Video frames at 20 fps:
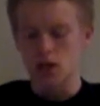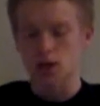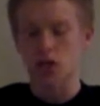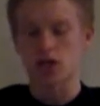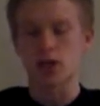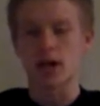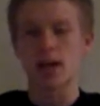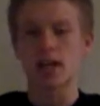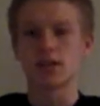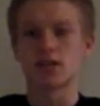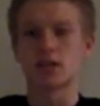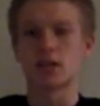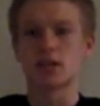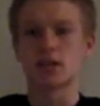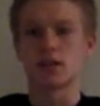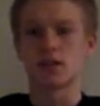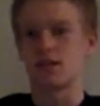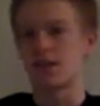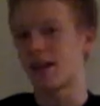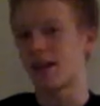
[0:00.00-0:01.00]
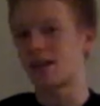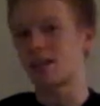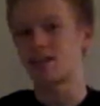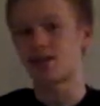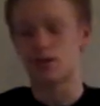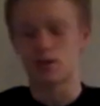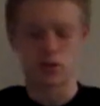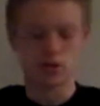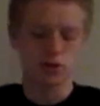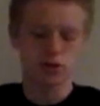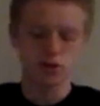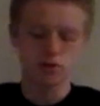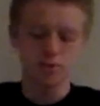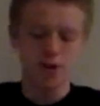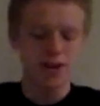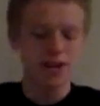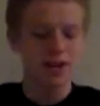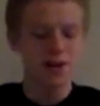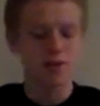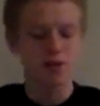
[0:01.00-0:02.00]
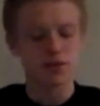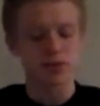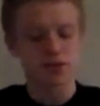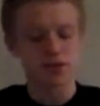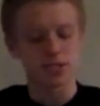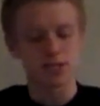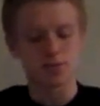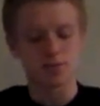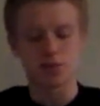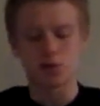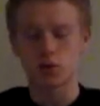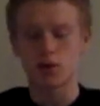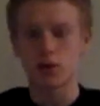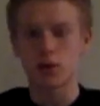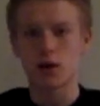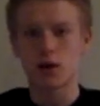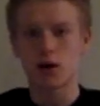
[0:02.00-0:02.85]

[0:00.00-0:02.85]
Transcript: So those are the main differences between